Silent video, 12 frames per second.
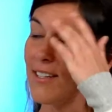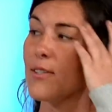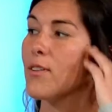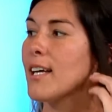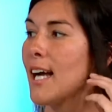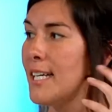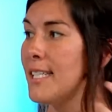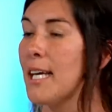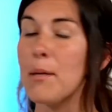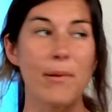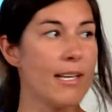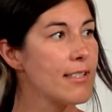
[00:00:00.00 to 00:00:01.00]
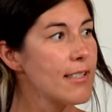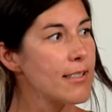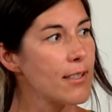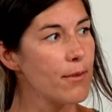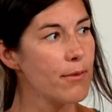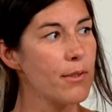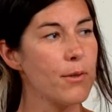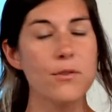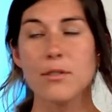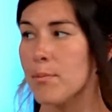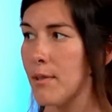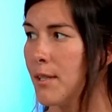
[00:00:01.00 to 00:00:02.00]
And so, like, I take pieces of
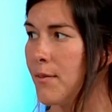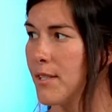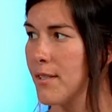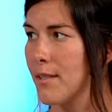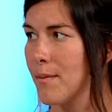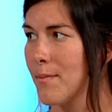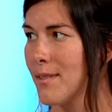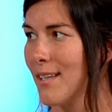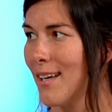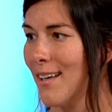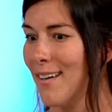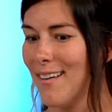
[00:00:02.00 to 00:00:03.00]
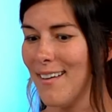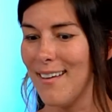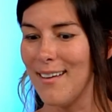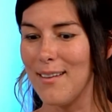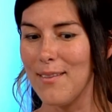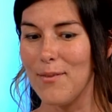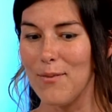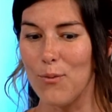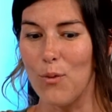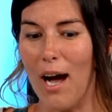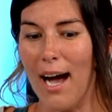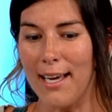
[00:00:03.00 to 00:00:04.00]
those belief systems, and
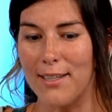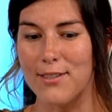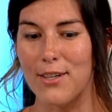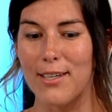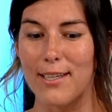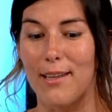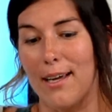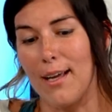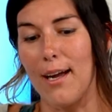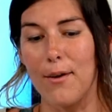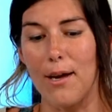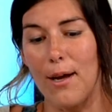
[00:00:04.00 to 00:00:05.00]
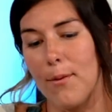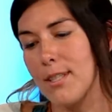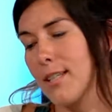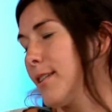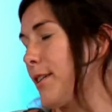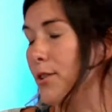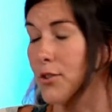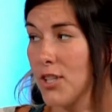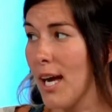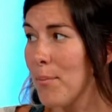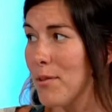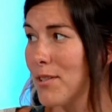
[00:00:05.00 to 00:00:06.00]
I started, like, I was a clinical
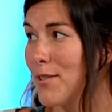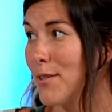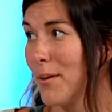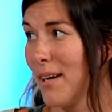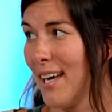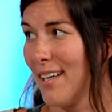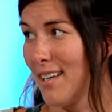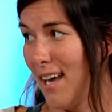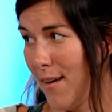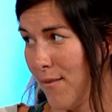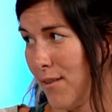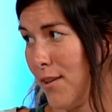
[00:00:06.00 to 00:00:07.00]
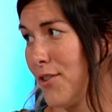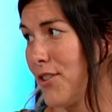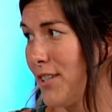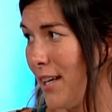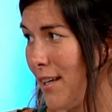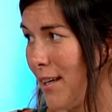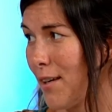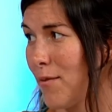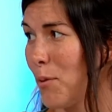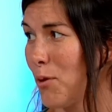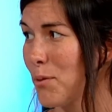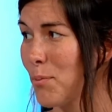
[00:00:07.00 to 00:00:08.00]
chaplain, so I had to have an understanding of
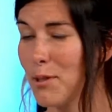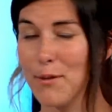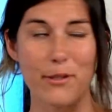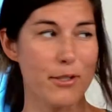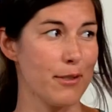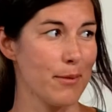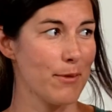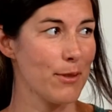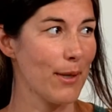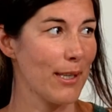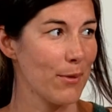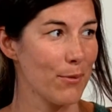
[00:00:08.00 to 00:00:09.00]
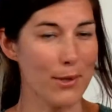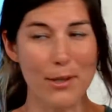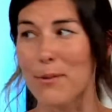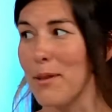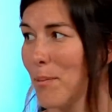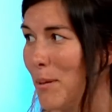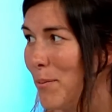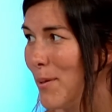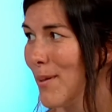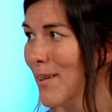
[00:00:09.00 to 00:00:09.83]
most belief systems so I could work with people.